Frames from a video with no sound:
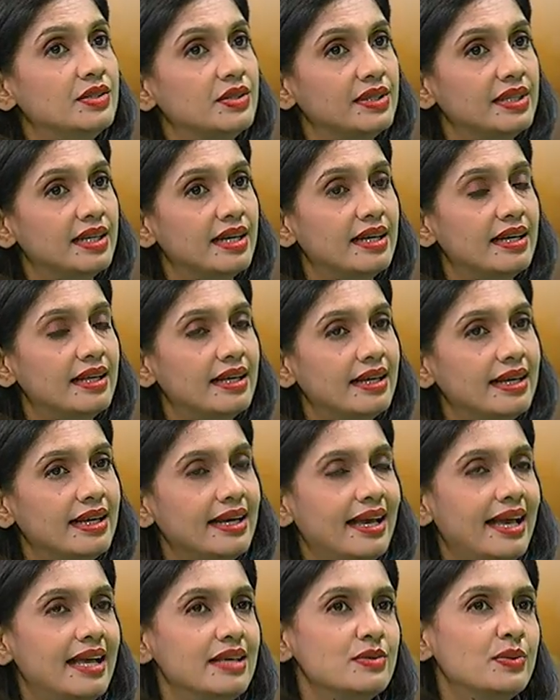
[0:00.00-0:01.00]
So
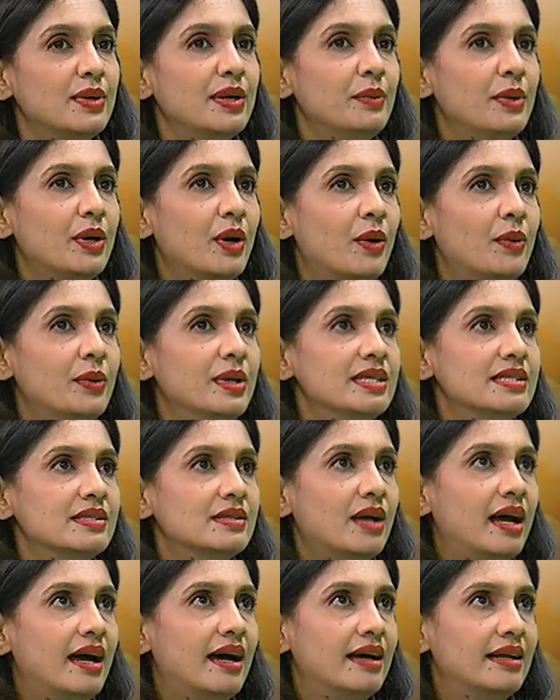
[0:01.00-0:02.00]
hence why we
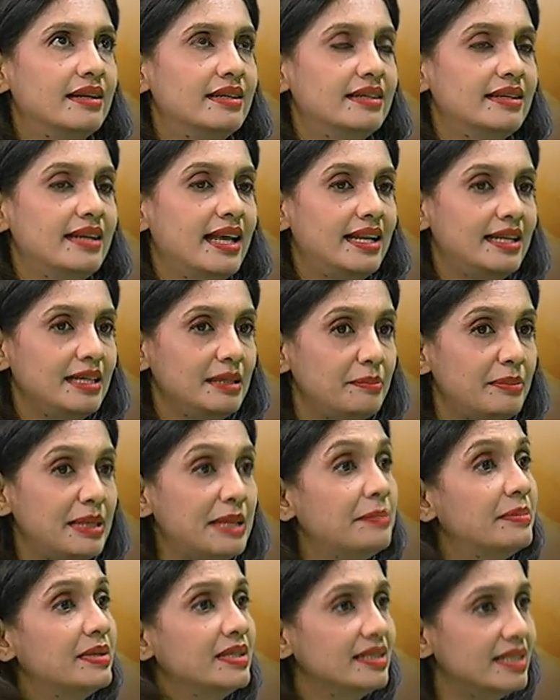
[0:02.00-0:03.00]
always are telling
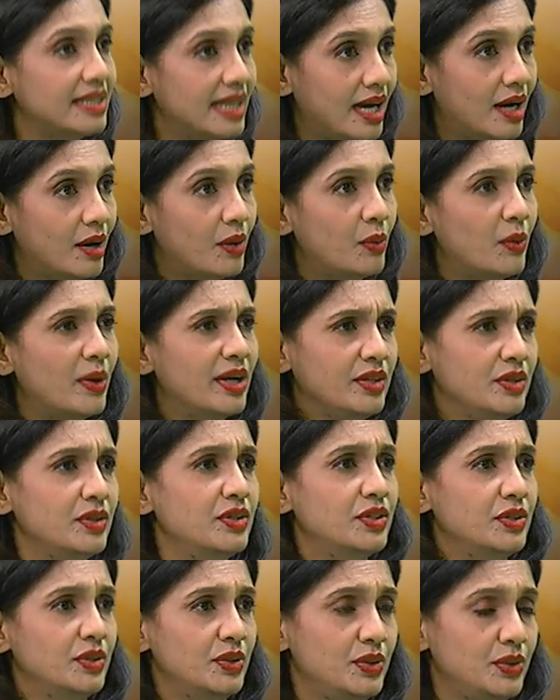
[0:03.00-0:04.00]
people now what you
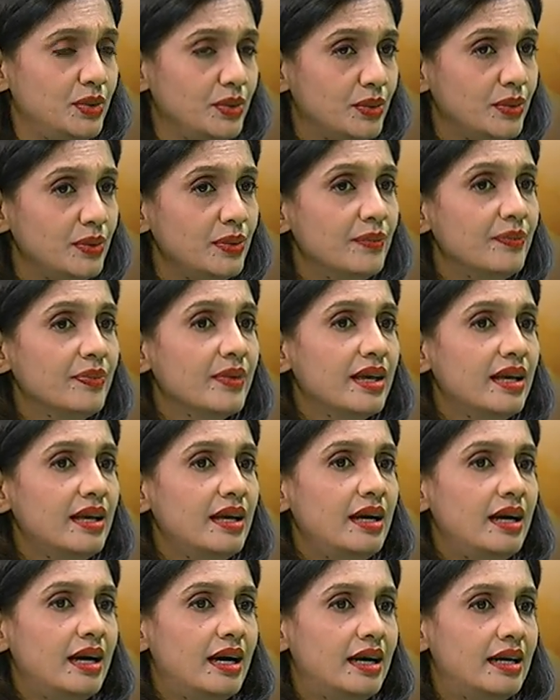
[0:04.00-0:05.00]
should do.
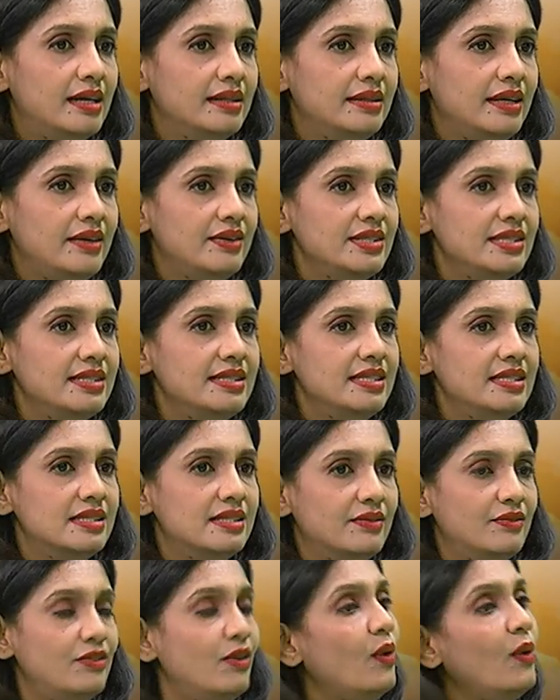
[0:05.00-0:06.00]
There is
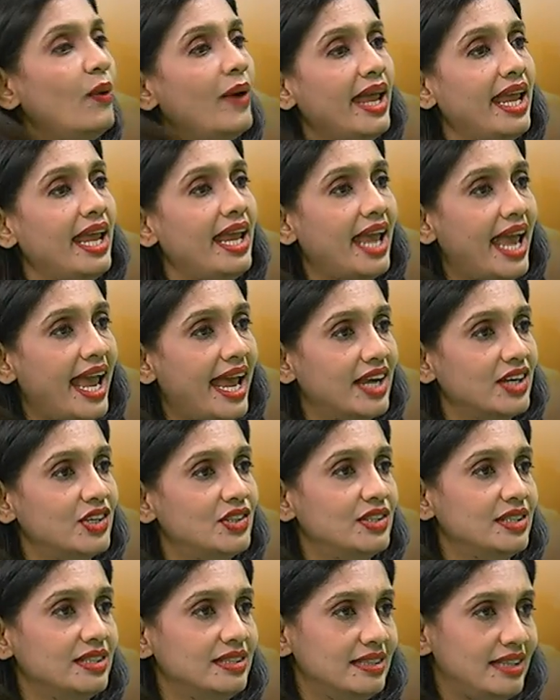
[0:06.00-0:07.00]
this 4A
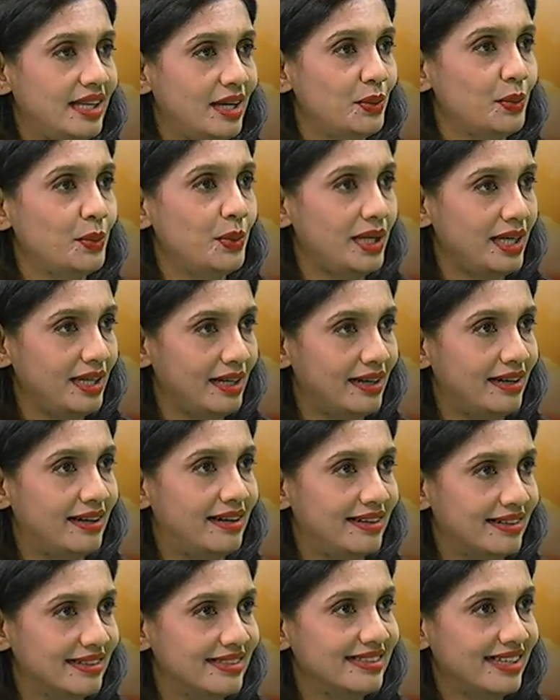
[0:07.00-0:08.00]
action that we
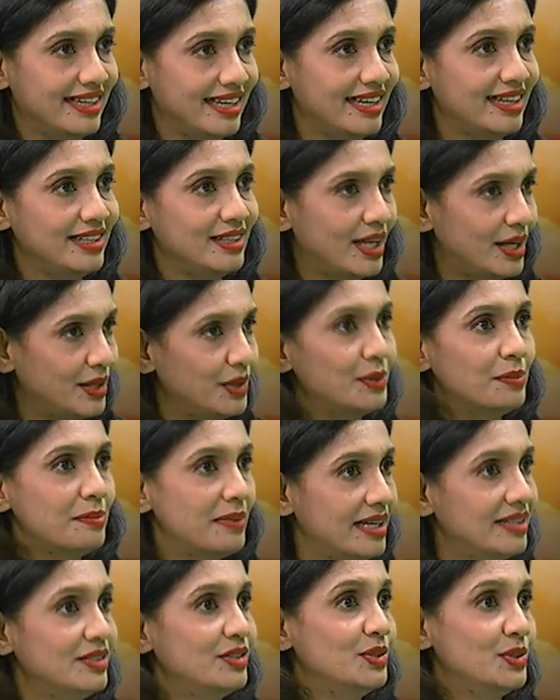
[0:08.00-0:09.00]
are saying that you
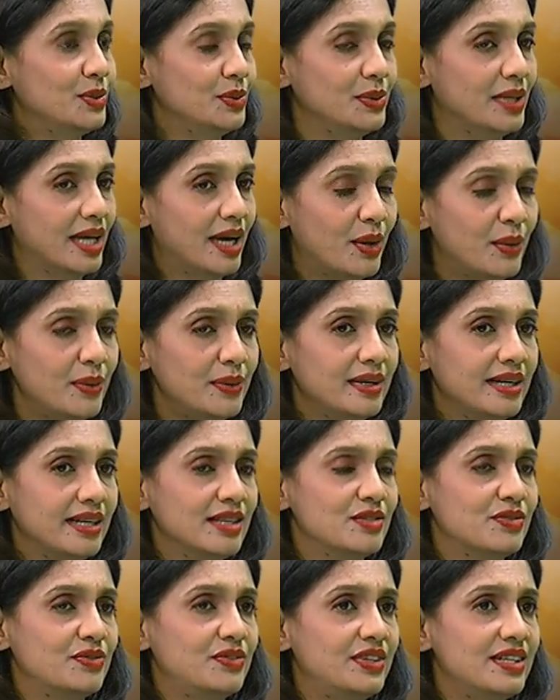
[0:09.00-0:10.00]
must do now
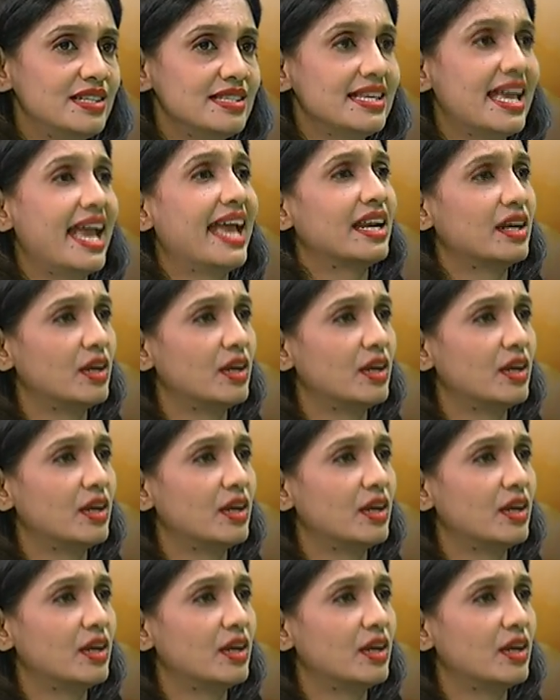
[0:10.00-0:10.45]
is first